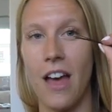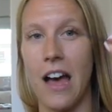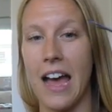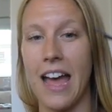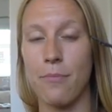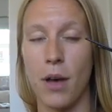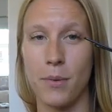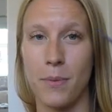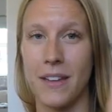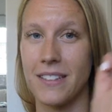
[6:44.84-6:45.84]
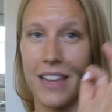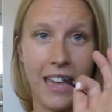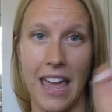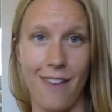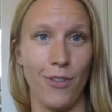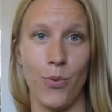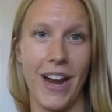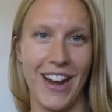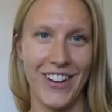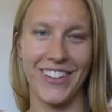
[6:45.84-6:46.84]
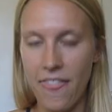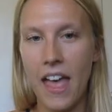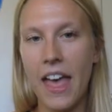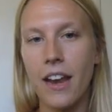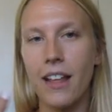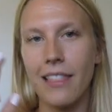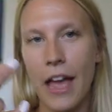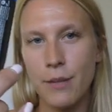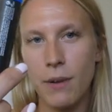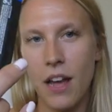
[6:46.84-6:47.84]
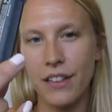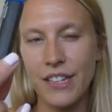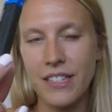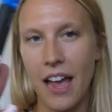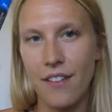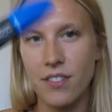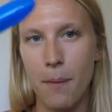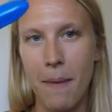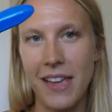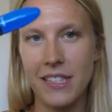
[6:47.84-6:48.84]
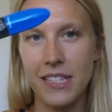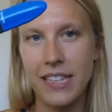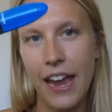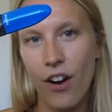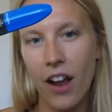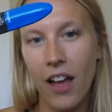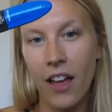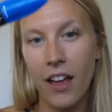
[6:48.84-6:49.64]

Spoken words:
I have bobby pins like everywhere. Then last but not least, I have some mascara.